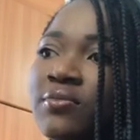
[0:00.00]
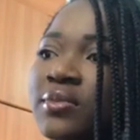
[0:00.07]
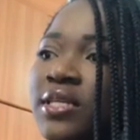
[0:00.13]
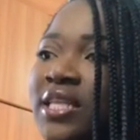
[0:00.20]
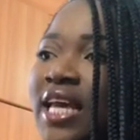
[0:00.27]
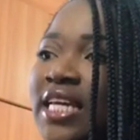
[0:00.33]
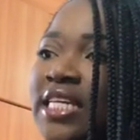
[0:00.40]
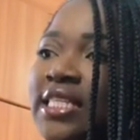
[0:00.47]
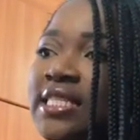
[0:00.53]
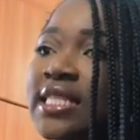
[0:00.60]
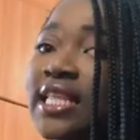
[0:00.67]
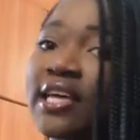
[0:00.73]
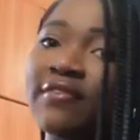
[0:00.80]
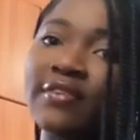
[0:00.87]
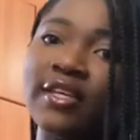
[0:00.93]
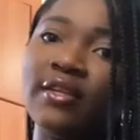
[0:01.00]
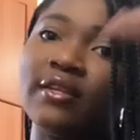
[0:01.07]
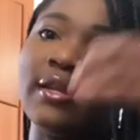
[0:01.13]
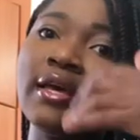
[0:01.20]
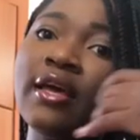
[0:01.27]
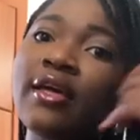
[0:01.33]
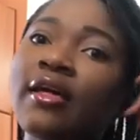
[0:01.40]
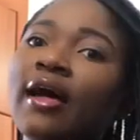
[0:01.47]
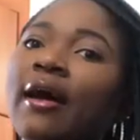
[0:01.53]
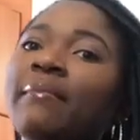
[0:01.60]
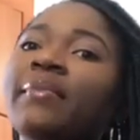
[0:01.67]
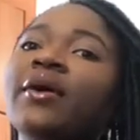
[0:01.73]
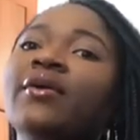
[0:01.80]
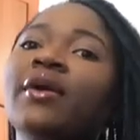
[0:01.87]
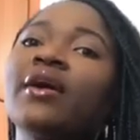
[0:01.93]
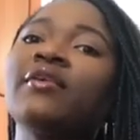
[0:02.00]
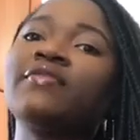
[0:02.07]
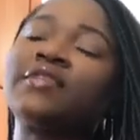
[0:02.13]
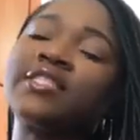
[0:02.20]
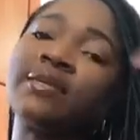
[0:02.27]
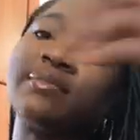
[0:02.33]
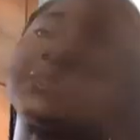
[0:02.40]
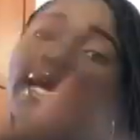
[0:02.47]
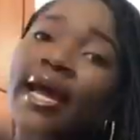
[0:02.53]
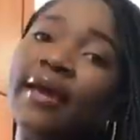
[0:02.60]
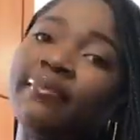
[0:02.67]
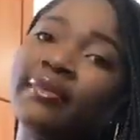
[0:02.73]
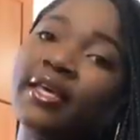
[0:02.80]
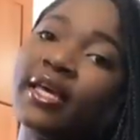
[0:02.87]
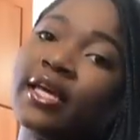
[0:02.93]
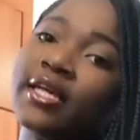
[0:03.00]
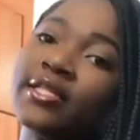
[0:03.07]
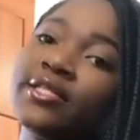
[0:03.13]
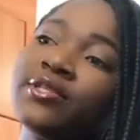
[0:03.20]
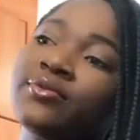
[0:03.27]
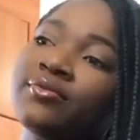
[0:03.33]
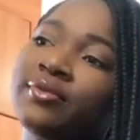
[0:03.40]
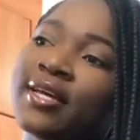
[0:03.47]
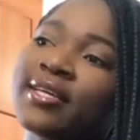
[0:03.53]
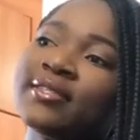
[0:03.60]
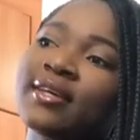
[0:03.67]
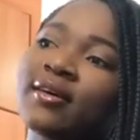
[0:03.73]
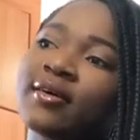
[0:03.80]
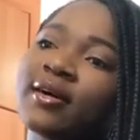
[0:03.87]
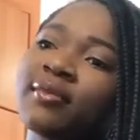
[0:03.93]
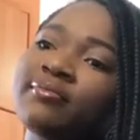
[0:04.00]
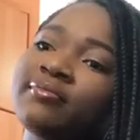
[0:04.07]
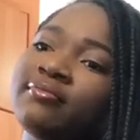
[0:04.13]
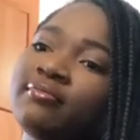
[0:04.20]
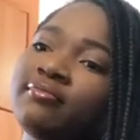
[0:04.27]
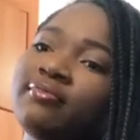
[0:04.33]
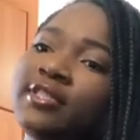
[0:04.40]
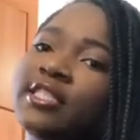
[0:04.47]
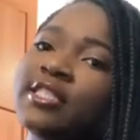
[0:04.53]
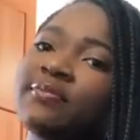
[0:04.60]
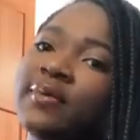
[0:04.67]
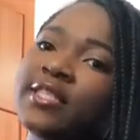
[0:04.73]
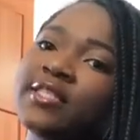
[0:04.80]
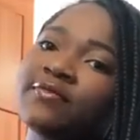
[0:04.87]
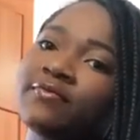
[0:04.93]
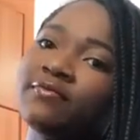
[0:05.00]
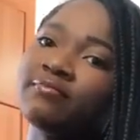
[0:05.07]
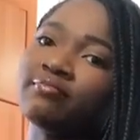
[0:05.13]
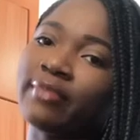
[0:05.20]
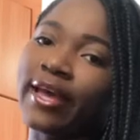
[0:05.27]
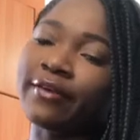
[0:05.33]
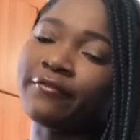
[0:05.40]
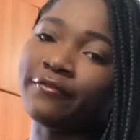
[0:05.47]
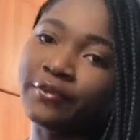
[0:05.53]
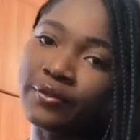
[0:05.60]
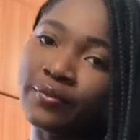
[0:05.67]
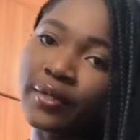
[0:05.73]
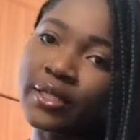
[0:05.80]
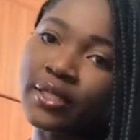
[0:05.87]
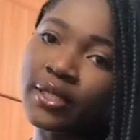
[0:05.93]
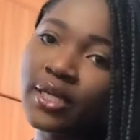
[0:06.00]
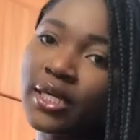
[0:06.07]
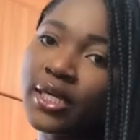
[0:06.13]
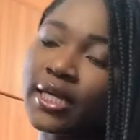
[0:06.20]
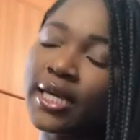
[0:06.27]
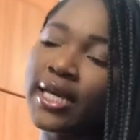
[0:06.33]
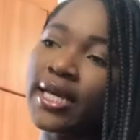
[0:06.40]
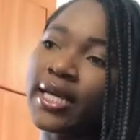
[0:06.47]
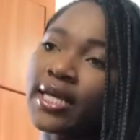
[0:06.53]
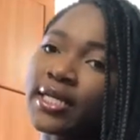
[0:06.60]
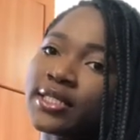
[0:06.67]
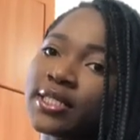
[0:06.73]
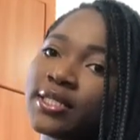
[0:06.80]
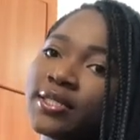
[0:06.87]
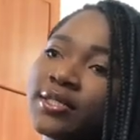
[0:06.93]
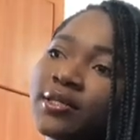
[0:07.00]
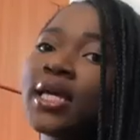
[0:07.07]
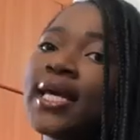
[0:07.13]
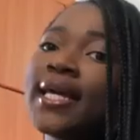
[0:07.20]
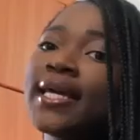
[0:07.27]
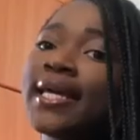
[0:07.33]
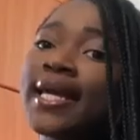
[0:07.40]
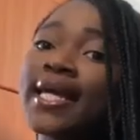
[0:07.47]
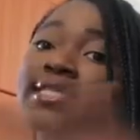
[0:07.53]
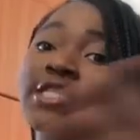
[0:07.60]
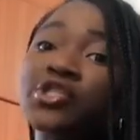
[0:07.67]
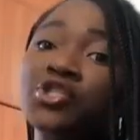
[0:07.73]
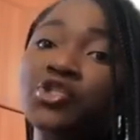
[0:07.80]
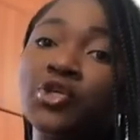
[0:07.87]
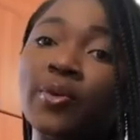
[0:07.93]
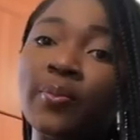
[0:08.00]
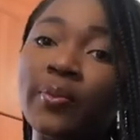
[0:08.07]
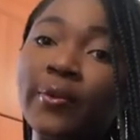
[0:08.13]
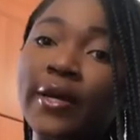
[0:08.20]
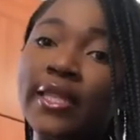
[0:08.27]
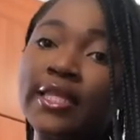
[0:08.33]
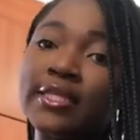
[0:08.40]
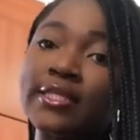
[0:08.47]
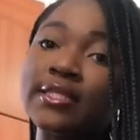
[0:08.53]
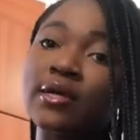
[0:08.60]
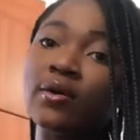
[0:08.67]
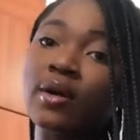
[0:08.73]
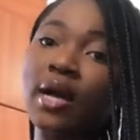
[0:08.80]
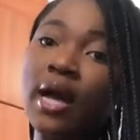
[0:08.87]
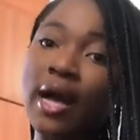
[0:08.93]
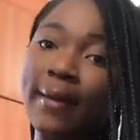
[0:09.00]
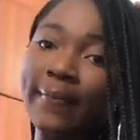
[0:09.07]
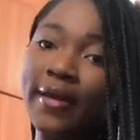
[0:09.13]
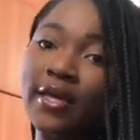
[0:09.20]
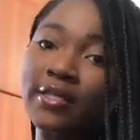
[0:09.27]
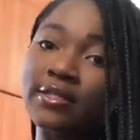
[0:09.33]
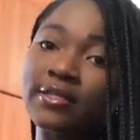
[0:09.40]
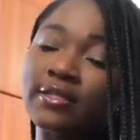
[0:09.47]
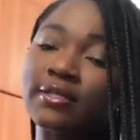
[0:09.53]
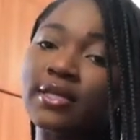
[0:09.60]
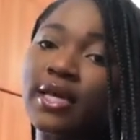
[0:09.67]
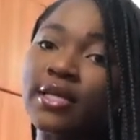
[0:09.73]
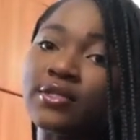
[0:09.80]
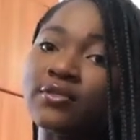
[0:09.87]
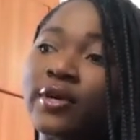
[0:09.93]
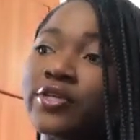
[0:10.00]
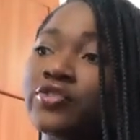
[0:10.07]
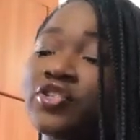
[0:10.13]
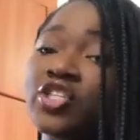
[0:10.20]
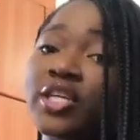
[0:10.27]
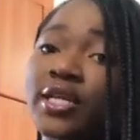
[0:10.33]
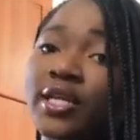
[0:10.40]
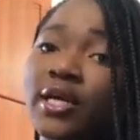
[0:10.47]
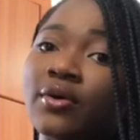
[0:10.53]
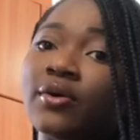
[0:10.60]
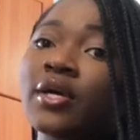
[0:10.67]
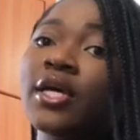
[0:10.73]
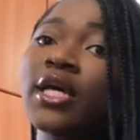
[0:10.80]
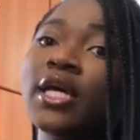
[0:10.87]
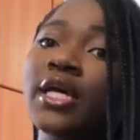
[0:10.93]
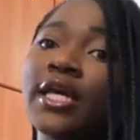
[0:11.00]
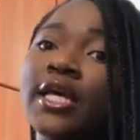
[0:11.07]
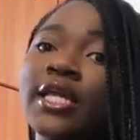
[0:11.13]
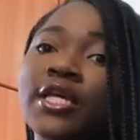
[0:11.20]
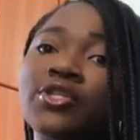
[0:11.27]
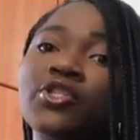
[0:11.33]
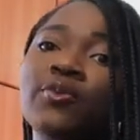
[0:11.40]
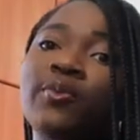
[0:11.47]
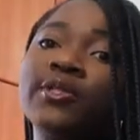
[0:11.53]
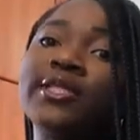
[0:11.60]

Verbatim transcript: me like he's lived in America for some time. Yeah, so that's how come he speaks like fluent English. So he has a shop where they sell carpets. Yeah, so I should check it out. And the shop was